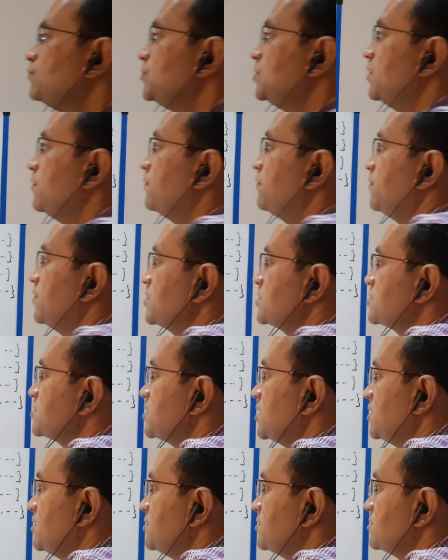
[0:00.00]
The
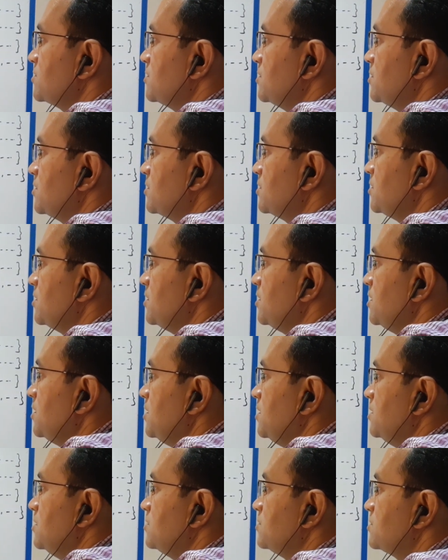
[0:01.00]
first answer
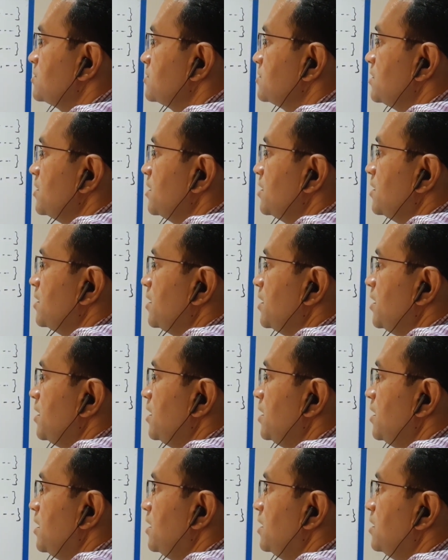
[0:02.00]
is
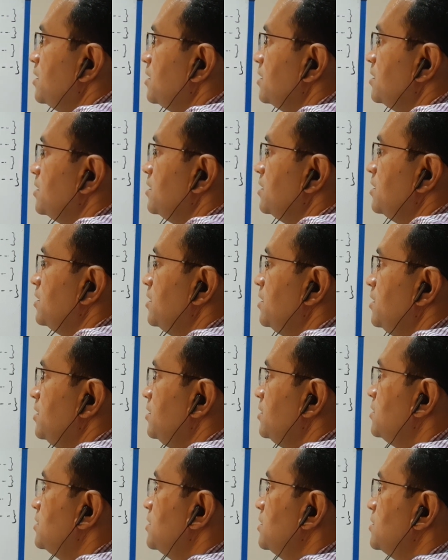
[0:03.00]
A
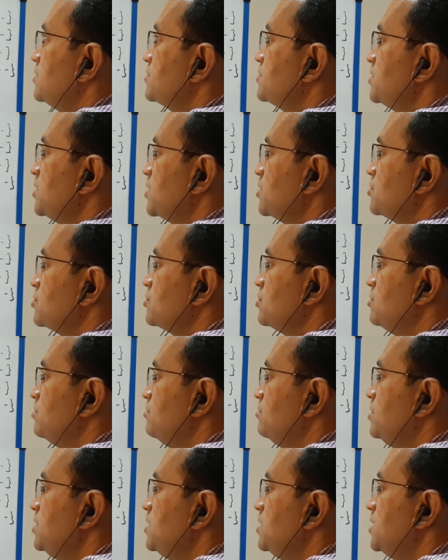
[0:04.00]

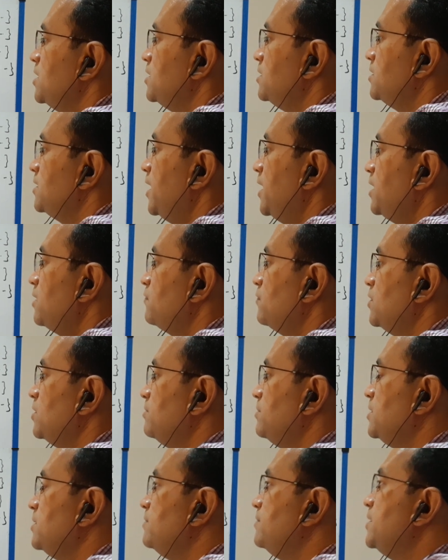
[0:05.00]
intersection B, and that
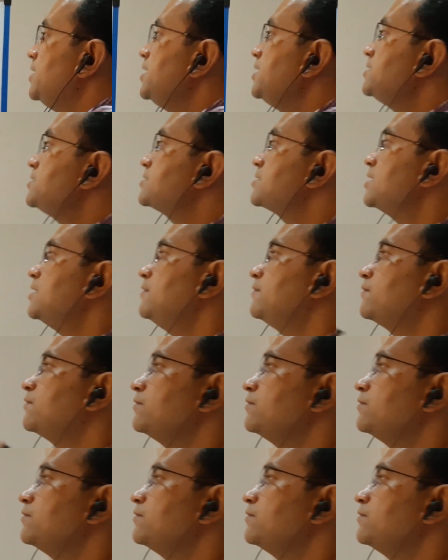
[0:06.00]
will be B itself.